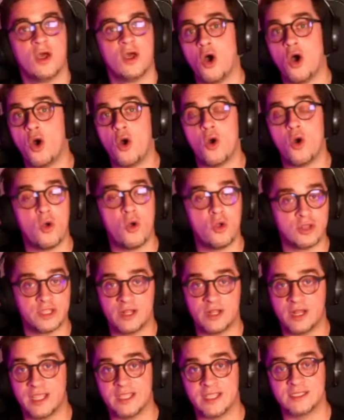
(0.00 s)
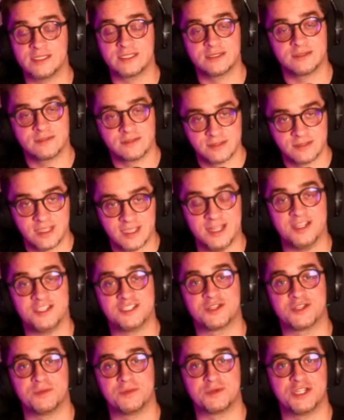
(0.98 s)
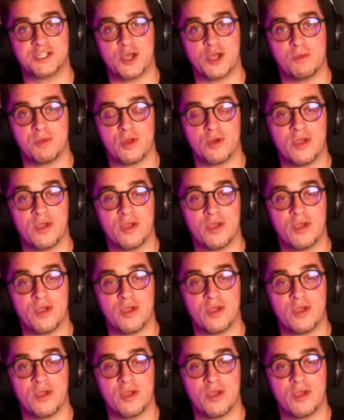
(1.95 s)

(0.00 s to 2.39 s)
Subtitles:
All the links in the description down below,